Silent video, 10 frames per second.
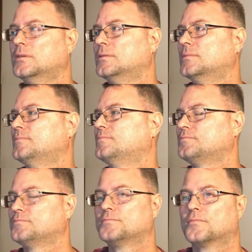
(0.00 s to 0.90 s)
I've
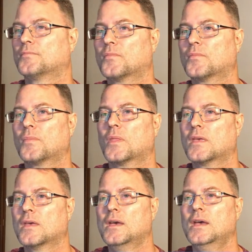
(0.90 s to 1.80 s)
known you as a
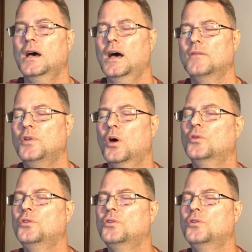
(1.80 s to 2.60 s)
father.